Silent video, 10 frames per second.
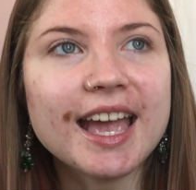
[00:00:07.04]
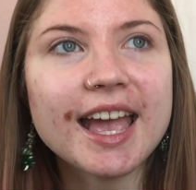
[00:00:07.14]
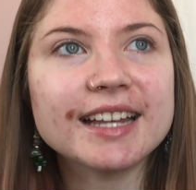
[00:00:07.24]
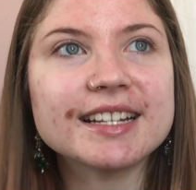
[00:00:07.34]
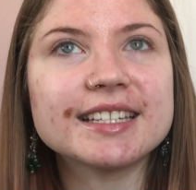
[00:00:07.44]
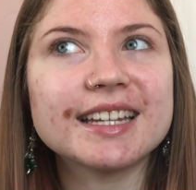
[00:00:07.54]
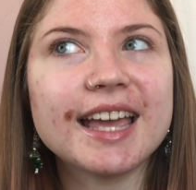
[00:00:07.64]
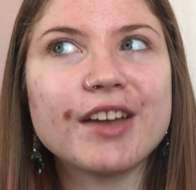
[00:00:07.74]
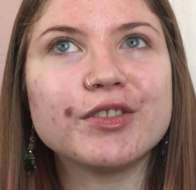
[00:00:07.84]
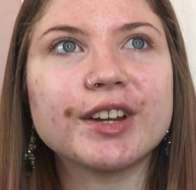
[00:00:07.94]
and
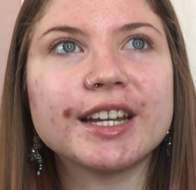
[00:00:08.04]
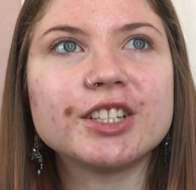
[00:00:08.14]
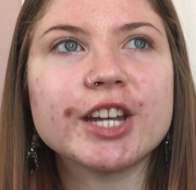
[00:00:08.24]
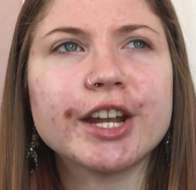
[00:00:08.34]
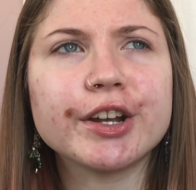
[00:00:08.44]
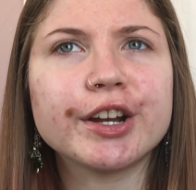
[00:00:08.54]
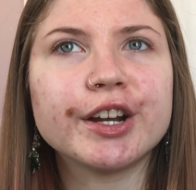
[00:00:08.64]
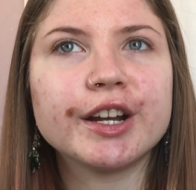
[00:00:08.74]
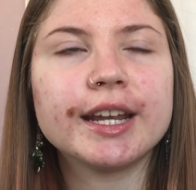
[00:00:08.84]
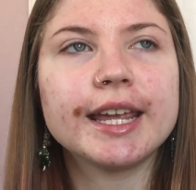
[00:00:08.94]
every
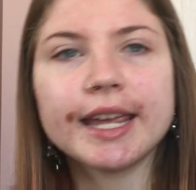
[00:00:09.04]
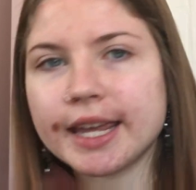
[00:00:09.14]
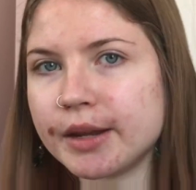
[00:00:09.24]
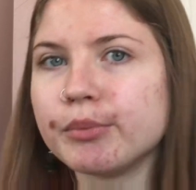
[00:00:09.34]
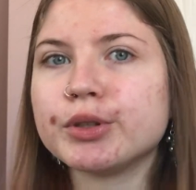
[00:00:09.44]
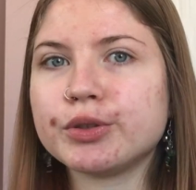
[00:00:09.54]
gender in